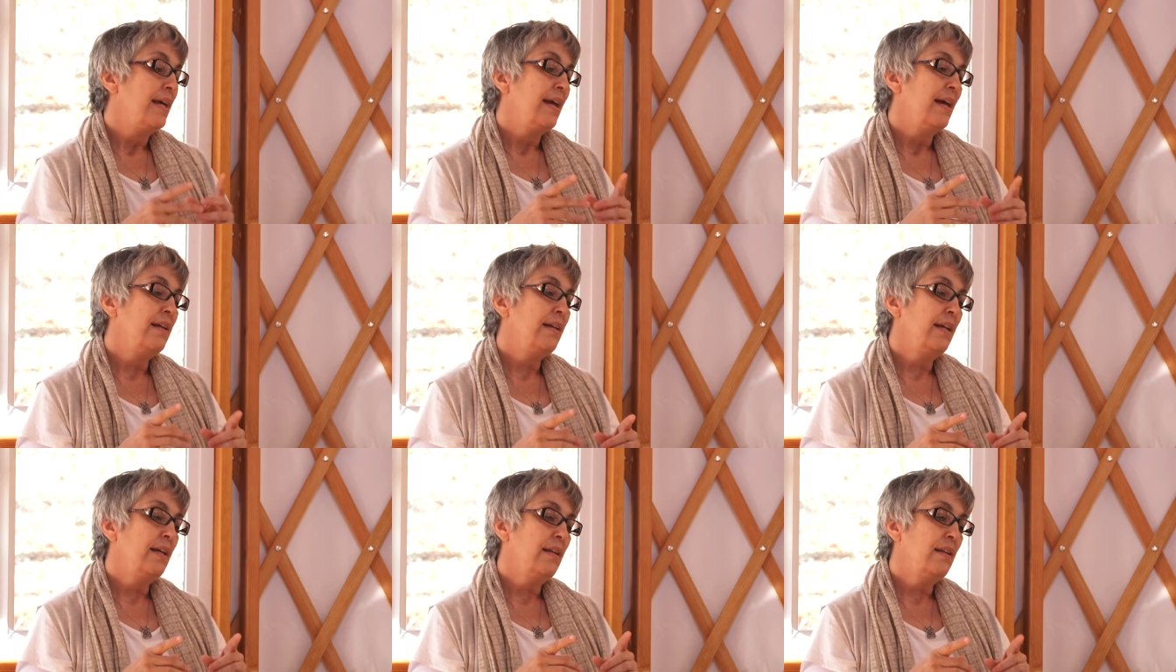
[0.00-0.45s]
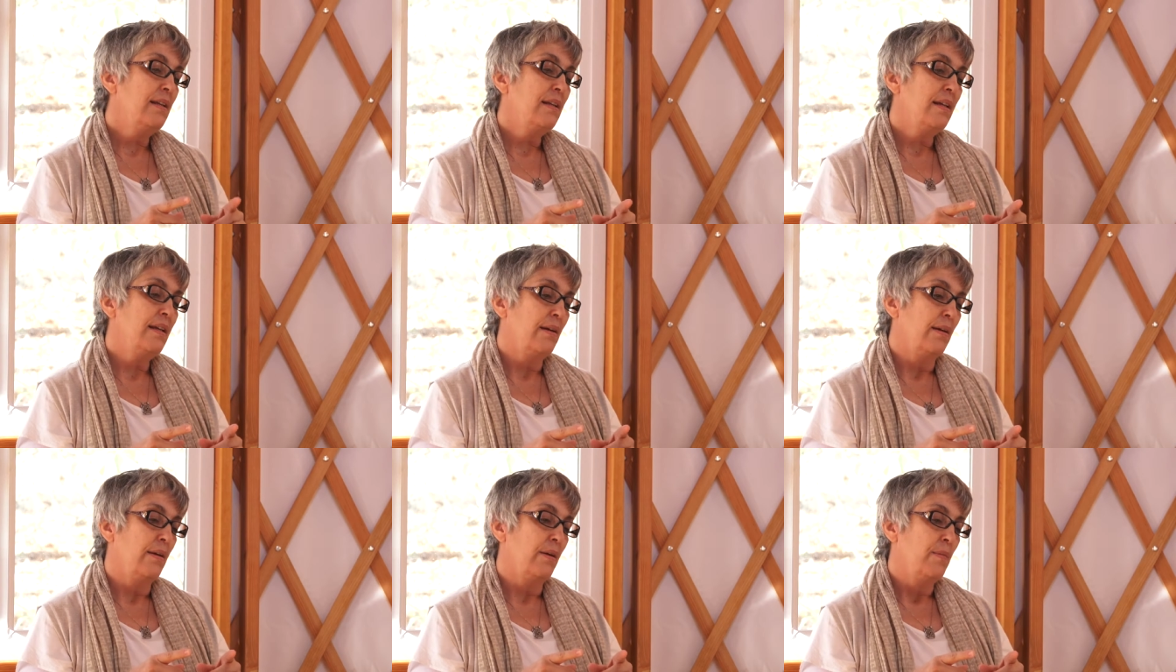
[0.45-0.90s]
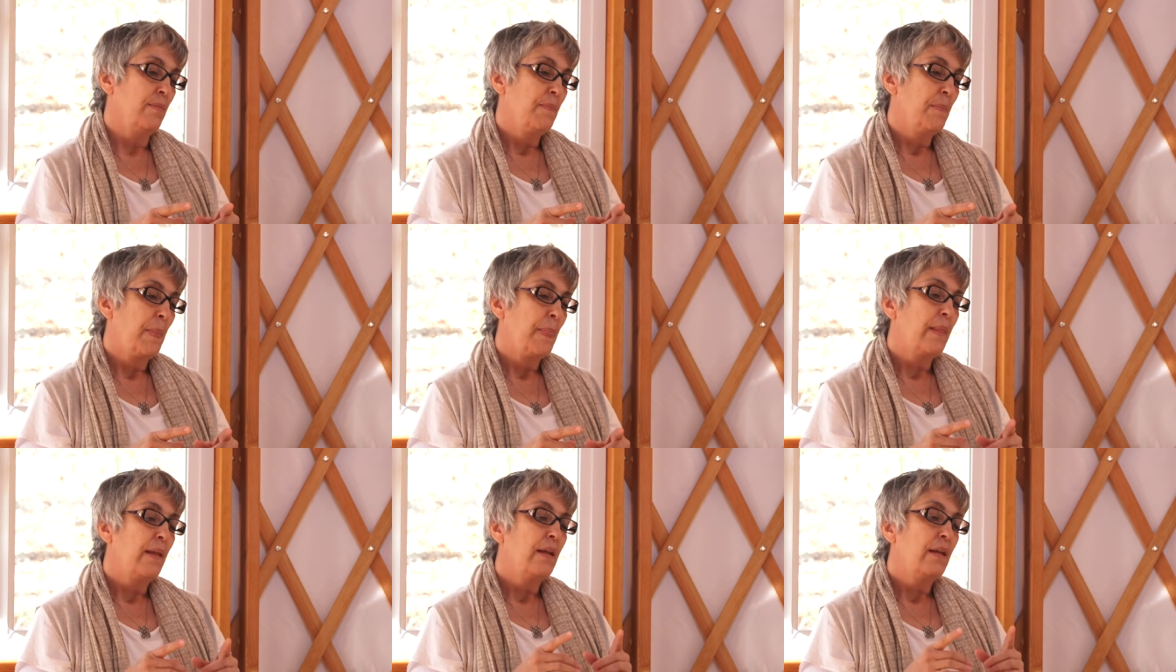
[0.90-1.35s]
And in there,
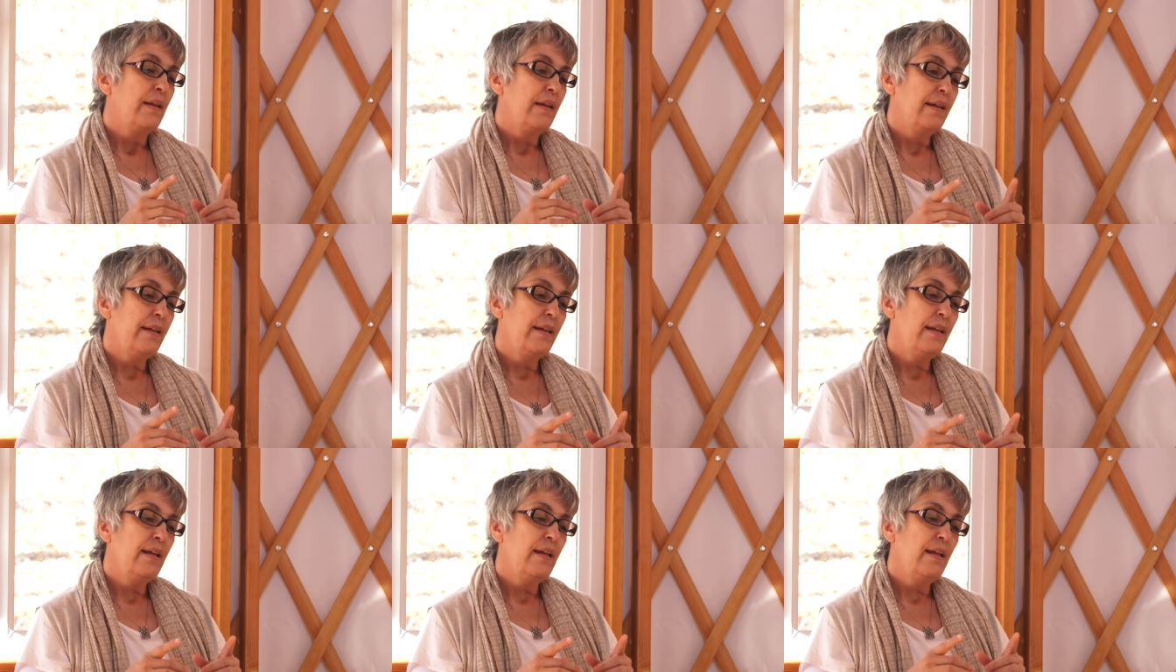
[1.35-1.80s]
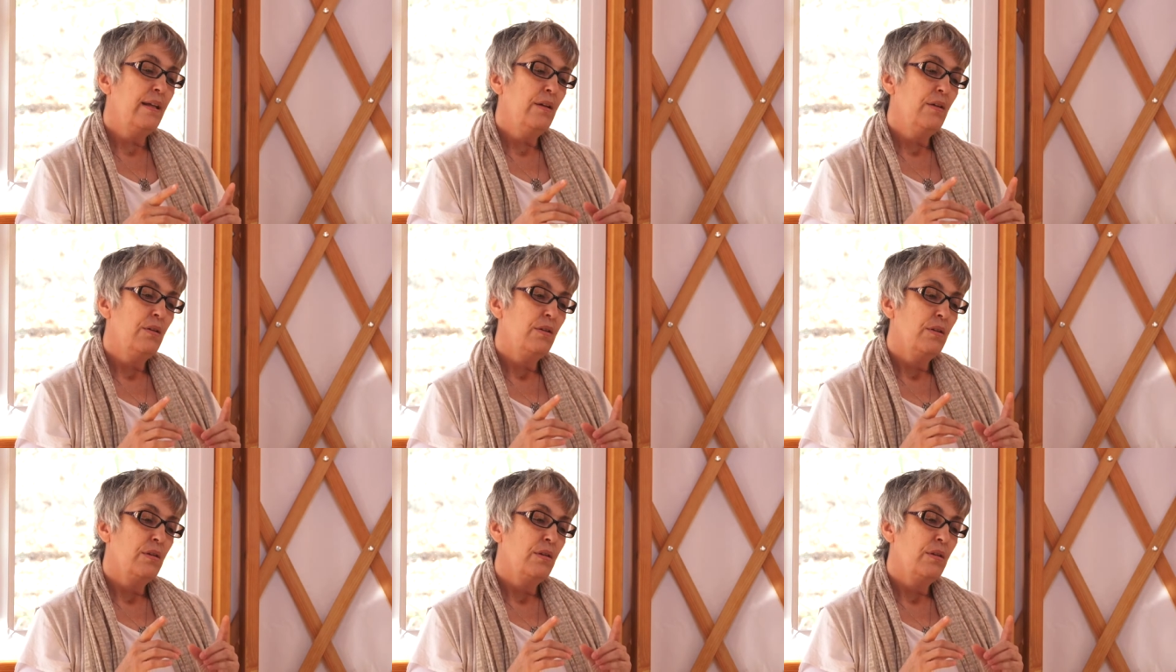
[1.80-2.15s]
he